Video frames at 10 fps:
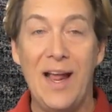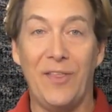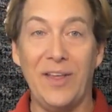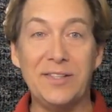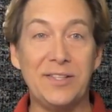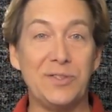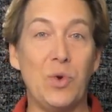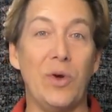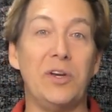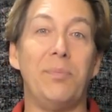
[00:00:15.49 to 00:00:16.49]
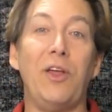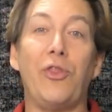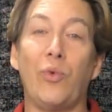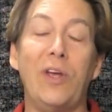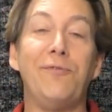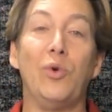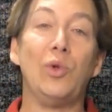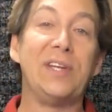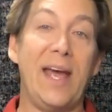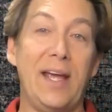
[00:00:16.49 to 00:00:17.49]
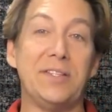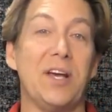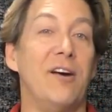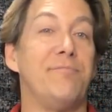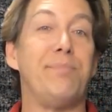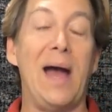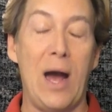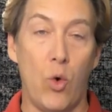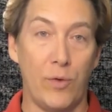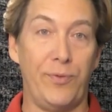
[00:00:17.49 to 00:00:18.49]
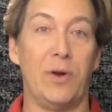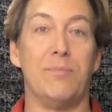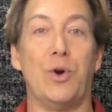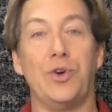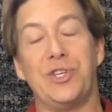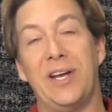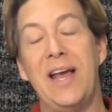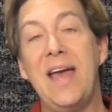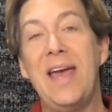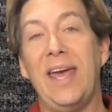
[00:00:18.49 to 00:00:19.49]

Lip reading: This is going to be 3 full days of powerful immersion